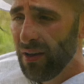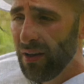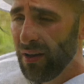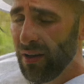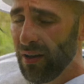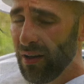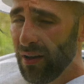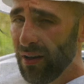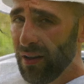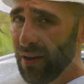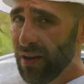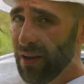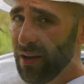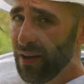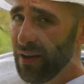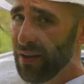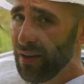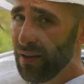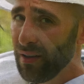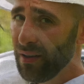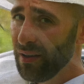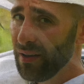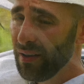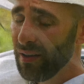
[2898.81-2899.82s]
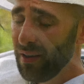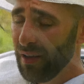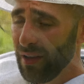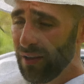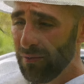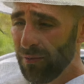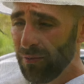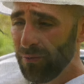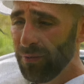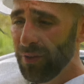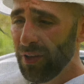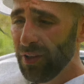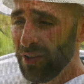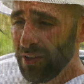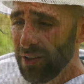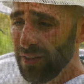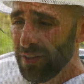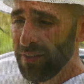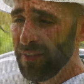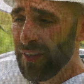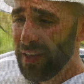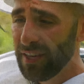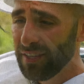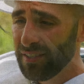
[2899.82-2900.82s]
Ah, I have a feeling
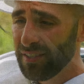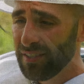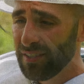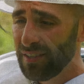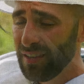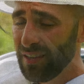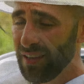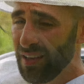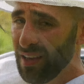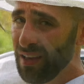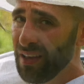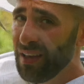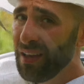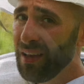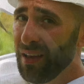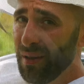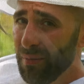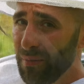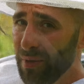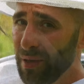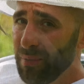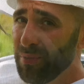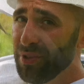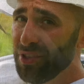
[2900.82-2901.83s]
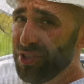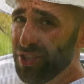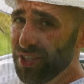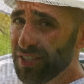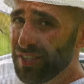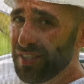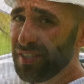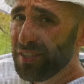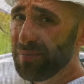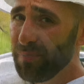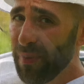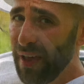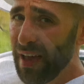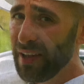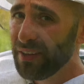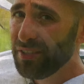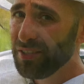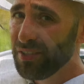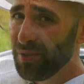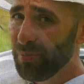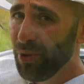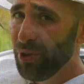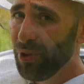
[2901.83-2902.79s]
this may be just as bad as the